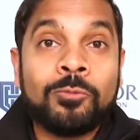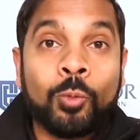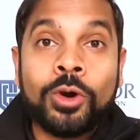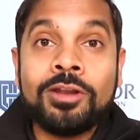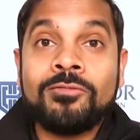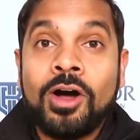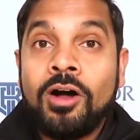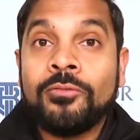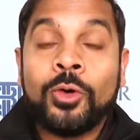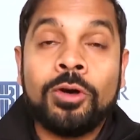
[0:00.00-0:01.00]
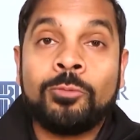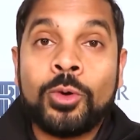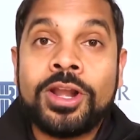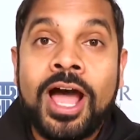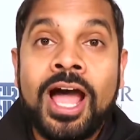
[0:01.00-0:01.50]
If we're involved or if
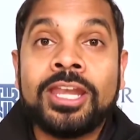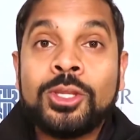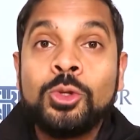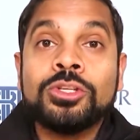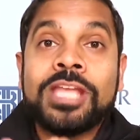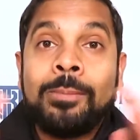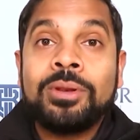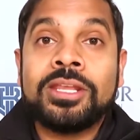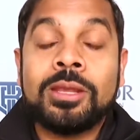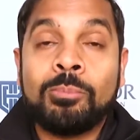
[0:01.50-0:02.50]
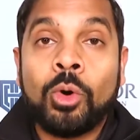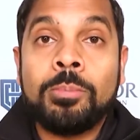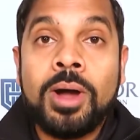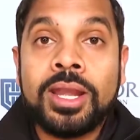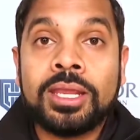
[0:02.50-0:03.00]
we're not, you just happen to get
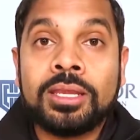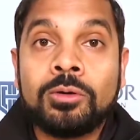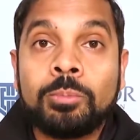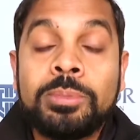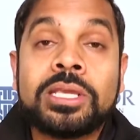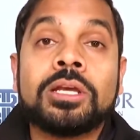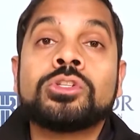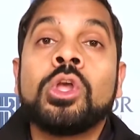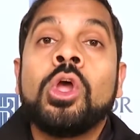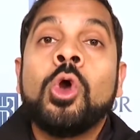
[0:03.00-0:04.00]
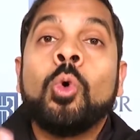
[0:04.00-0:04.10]
more money because